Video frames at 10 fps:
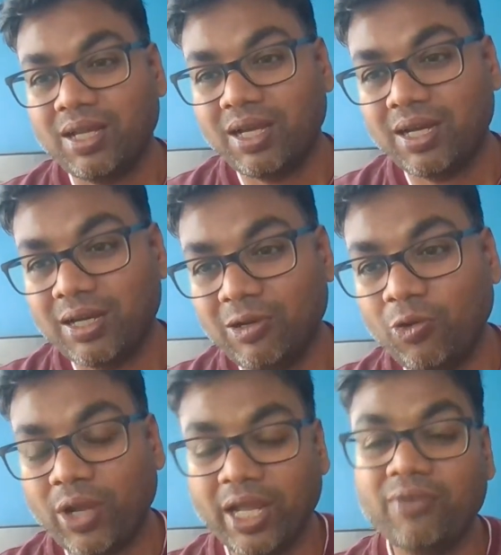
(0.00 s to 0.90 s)

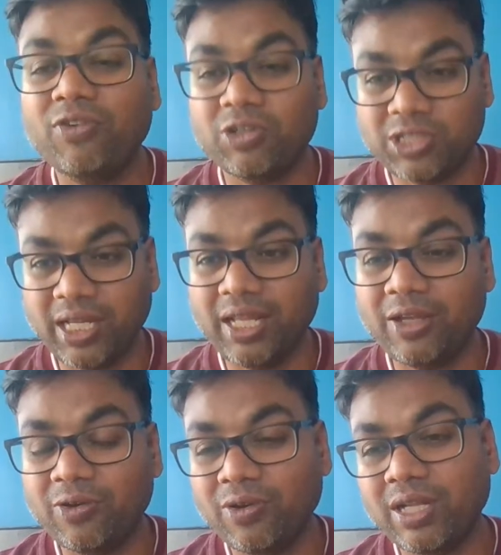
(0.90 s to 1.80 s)
Loken, for sharing
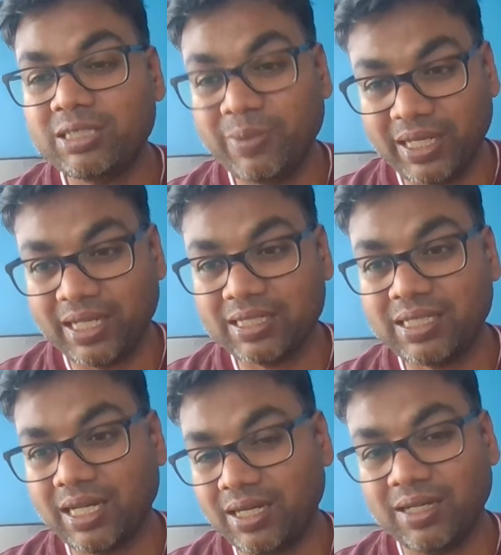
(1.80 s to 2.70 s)
your experience
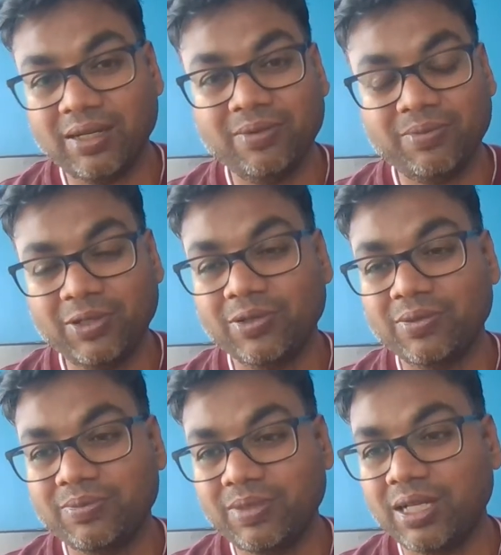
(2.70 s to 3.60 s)
and your,
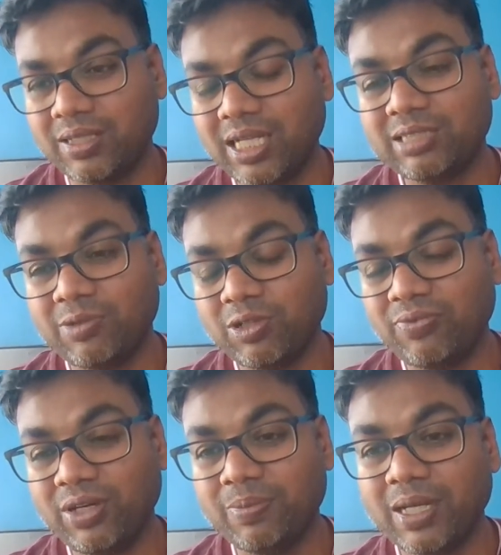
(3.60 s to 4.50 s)
yeah, thanks for the
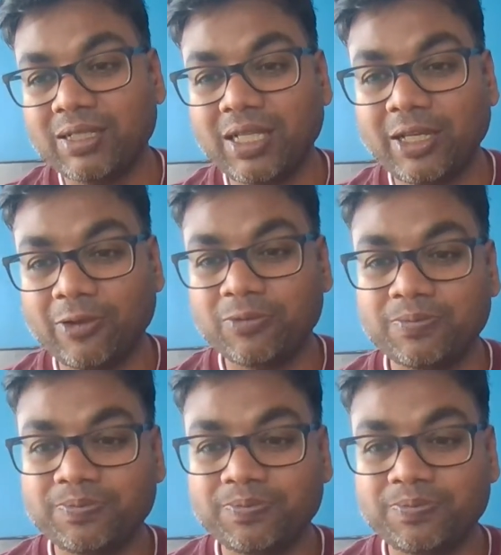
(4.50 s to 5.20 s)
feedback. Thank you.